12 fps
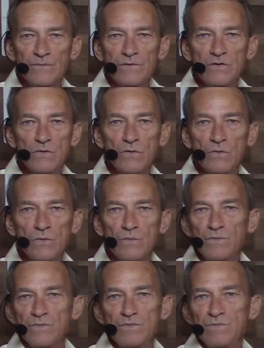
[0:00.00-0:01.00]
to
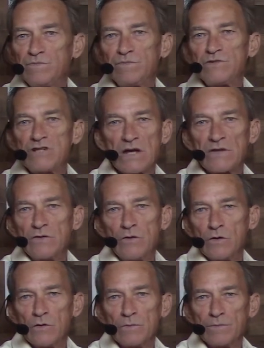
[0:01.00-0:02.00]
check
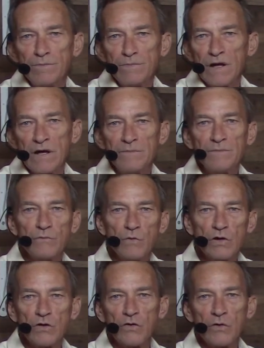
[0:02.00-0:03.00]
your blood when
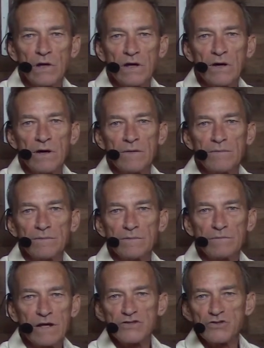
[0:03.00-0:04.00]
you're doing a
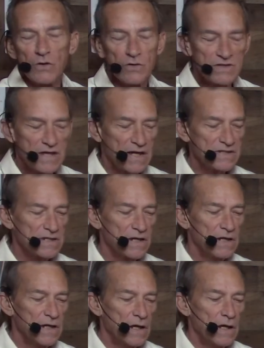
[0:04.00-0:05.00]
blood sugar test.
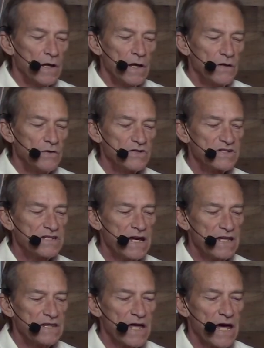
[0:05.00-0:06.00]
You just
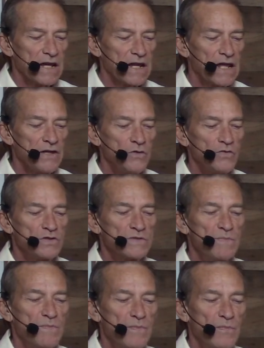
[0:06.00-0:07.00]
take that and you just
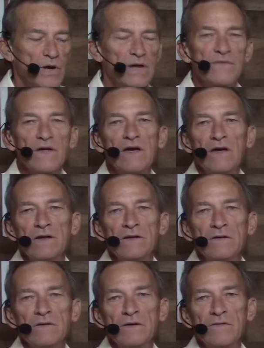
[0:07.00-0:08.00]
prick the end
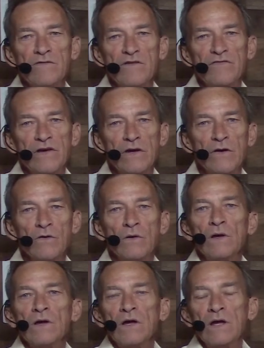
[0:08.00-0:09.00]
of the finger,
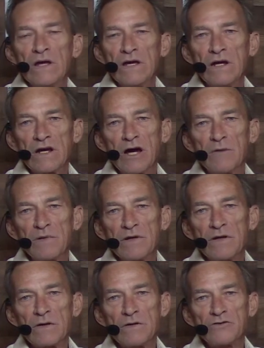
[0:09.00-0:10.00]
get a couple of
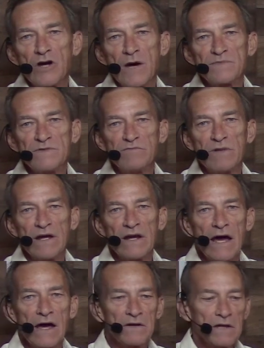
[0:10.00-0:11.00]
little drops of blood
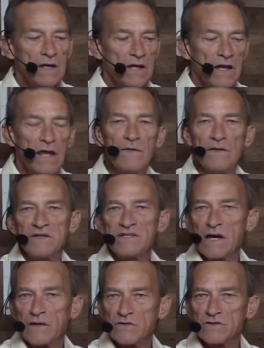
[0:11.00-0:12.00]
out, and then
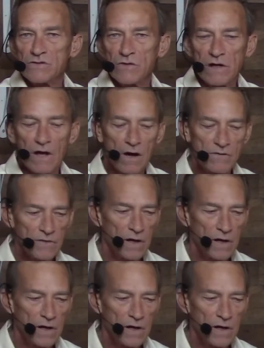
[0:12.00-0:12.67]
take the string off.